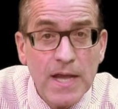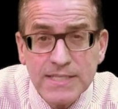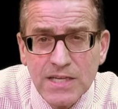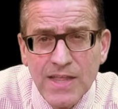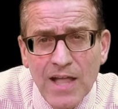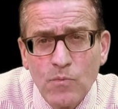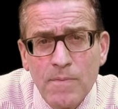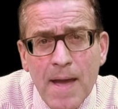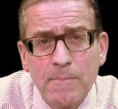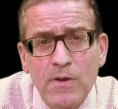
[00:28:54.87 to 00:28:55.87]
Until then,
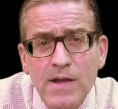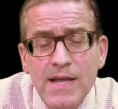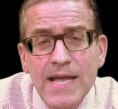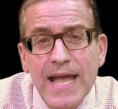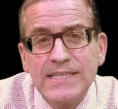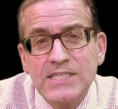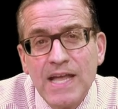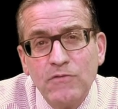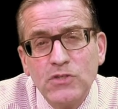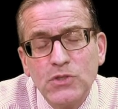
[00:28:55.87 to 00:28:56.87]
remember, it's
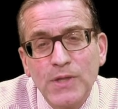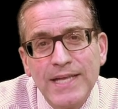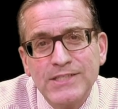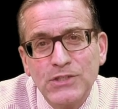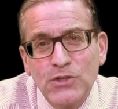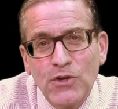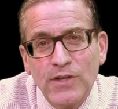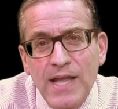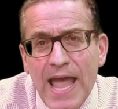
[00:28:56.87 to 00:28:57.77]
never too late to learn.